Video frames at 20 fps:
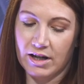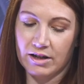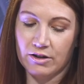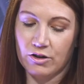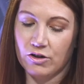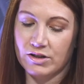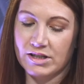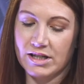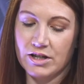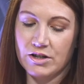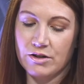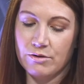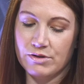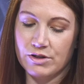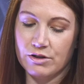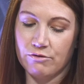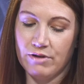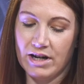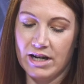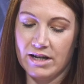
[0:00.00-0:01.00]
and continues
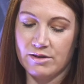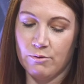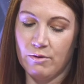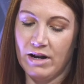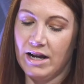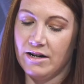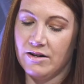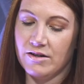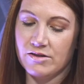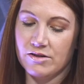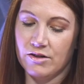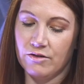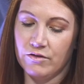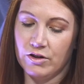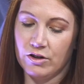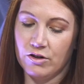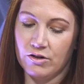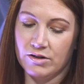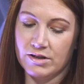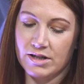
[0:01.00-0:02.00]
to raise awareness of
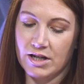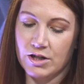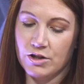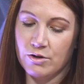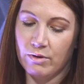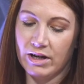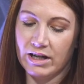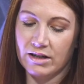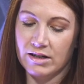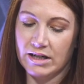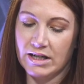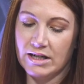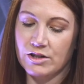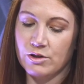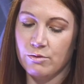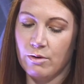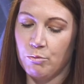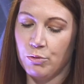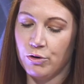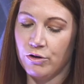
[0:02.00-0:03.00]
the continuing need
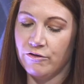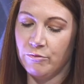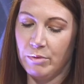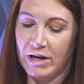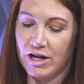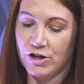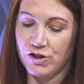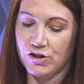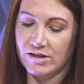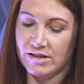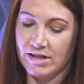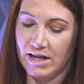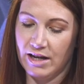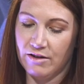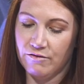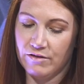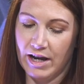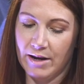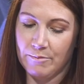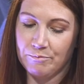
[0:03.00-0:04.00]
to improve patient
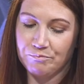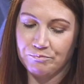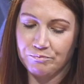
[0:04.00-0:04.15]
safety.